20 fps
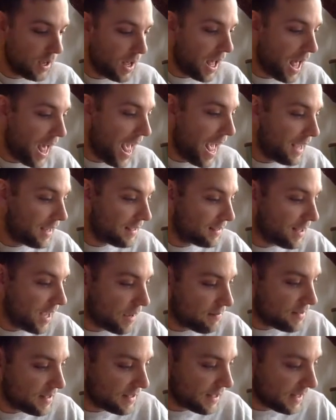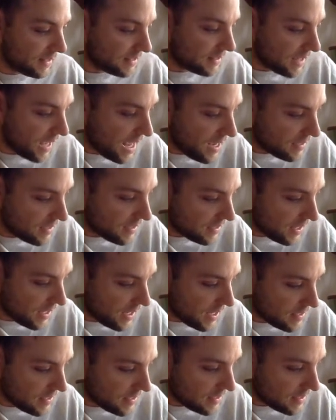X times 6x
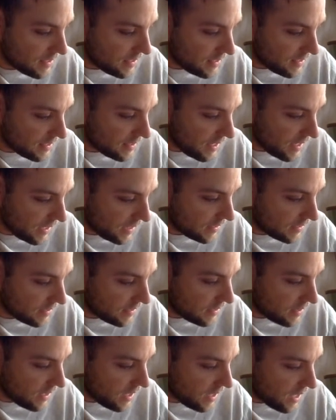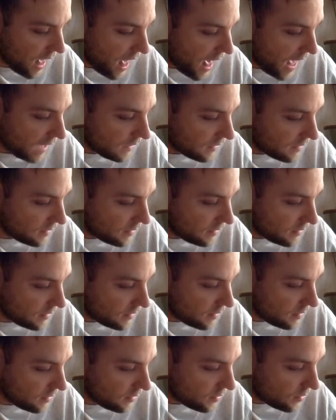is 6x
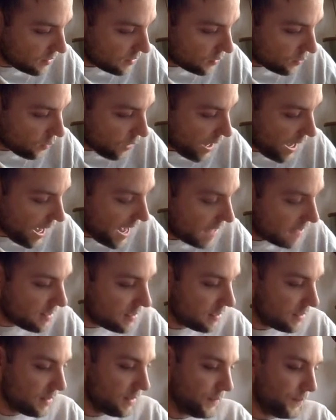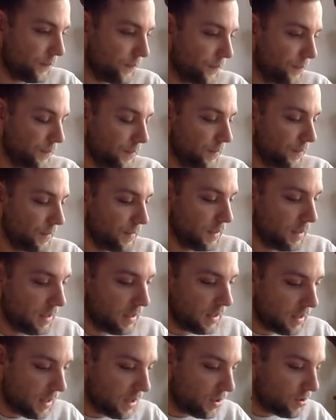squared.
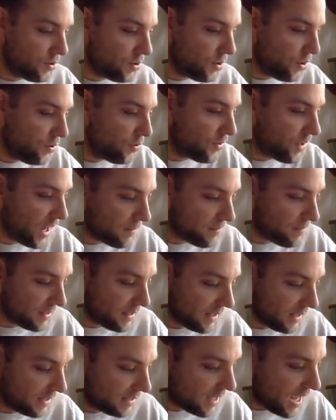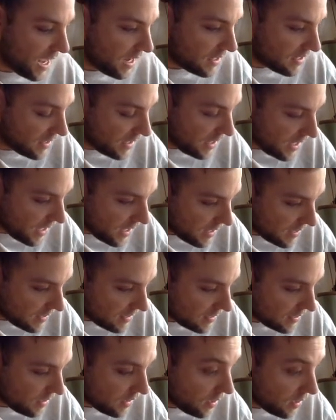2 times 6x
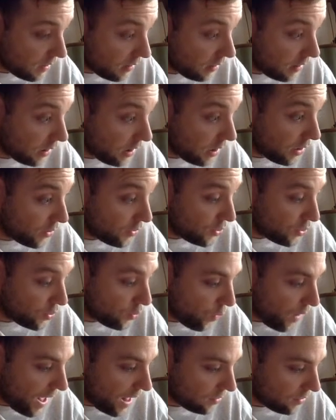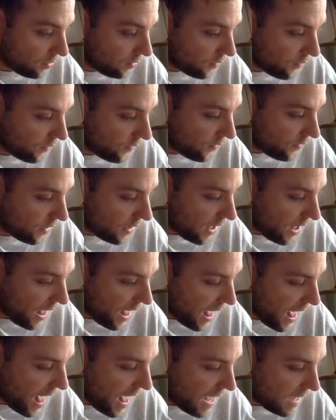is
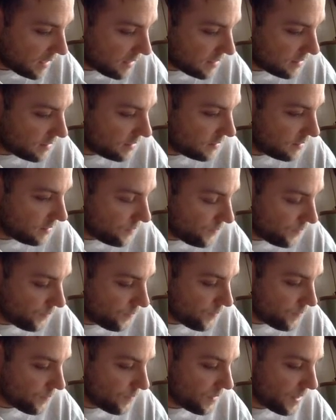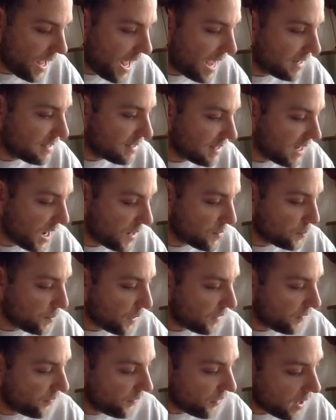12x. X times
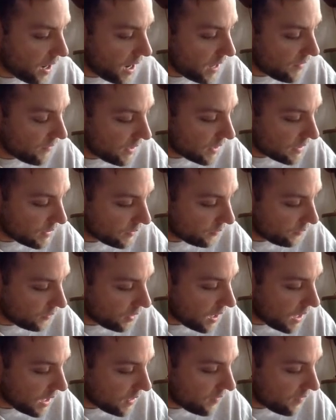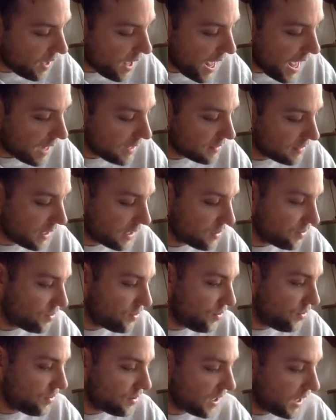by 5 is 5x, and
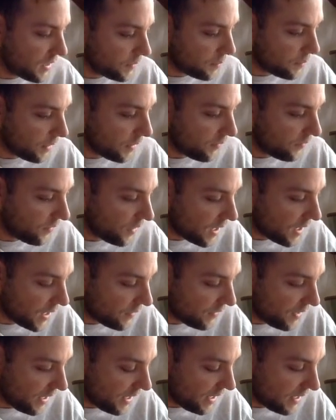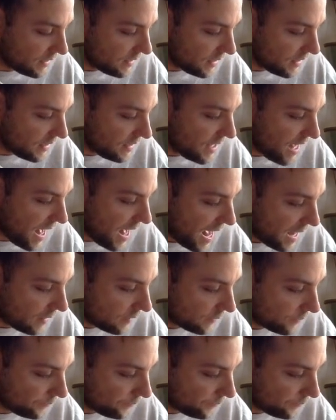2 times by 5 is 10.